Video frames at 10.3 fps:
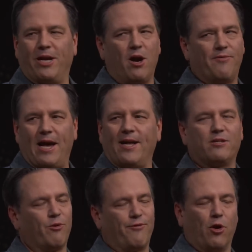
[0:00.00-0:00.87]
many
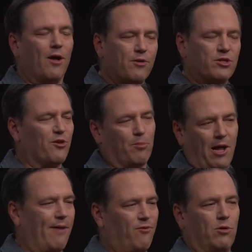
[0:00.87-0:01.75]
people would argue,
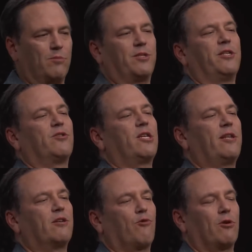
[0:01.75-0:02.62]
like,
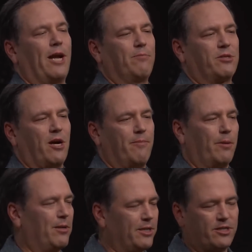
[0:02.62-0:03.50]
why would they ever put
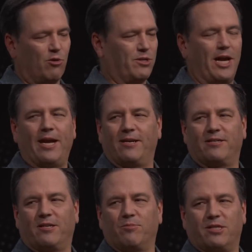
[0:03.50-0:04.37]
those games on other
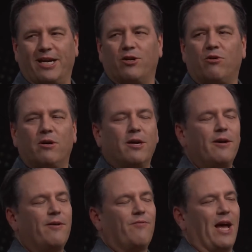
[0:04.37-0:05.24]
platforms, right? It
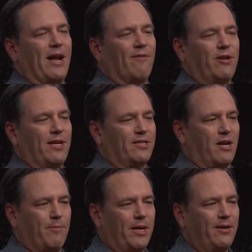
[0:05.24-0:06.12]
makes sense to keep
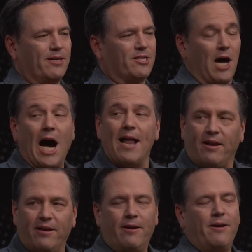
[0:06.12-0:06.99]
exclusive. Well,
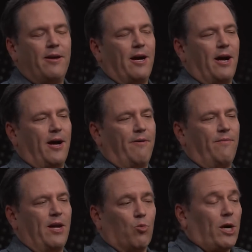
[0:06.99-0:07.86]

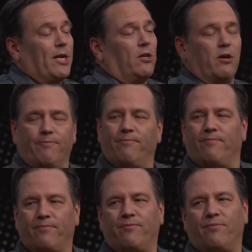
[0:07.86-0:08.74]
now it's
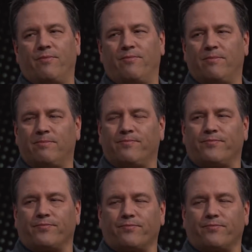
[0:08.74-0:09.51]
2024, ladies and gentlemen.